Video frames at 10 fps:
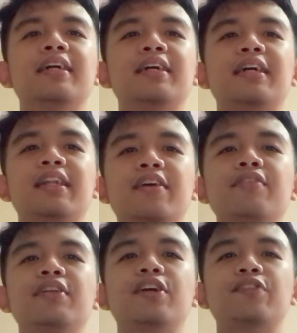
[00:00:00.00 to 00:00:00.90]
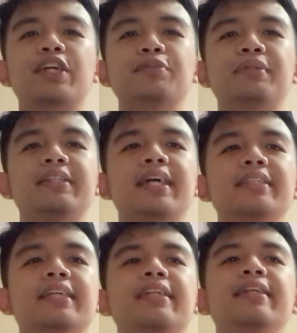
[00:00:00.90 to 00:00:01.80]
level of expertise,
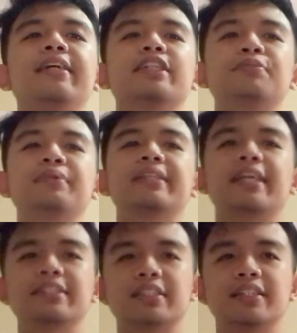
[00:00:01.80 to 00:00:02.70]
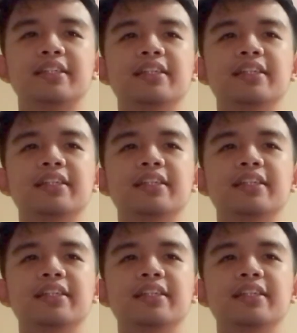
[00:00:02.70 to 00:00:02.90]
and their expectation.